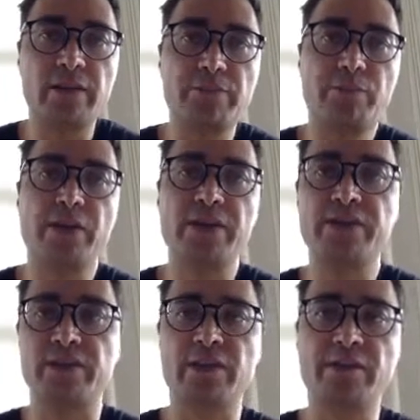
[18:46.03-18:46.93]
price
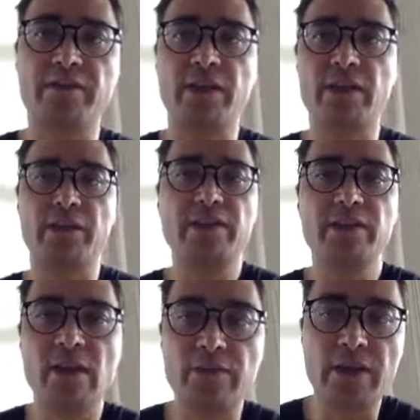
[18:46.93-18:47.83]
and availability and
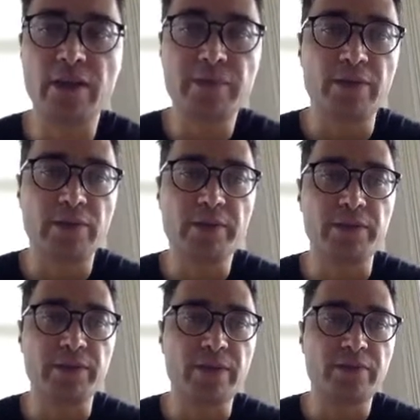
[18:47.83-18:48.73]
how they play on
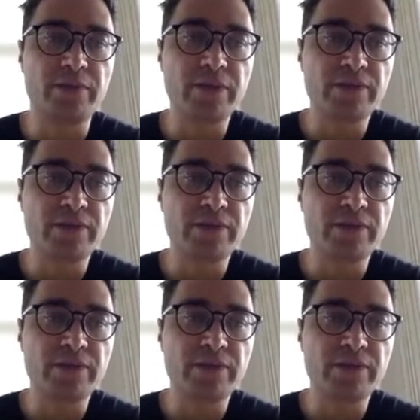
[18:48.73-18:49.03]
appetite, right?